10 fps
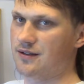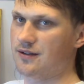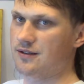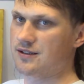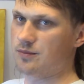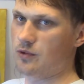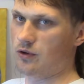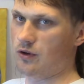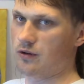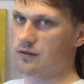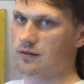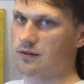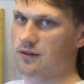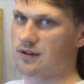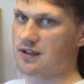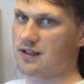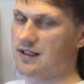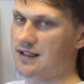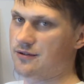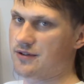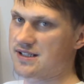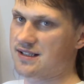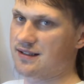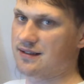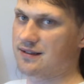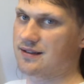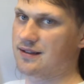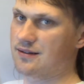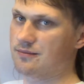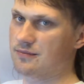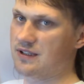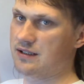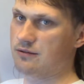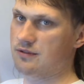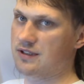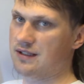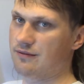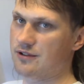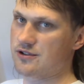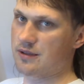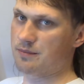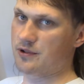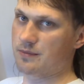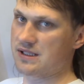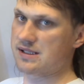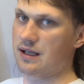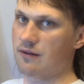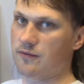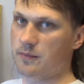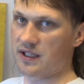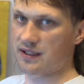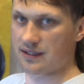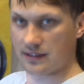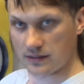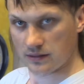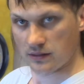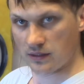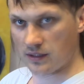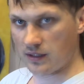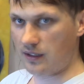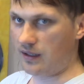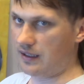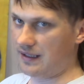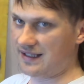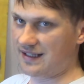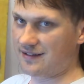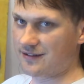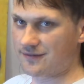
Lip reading: small interest, and I don't have a chopper myself, but I like it.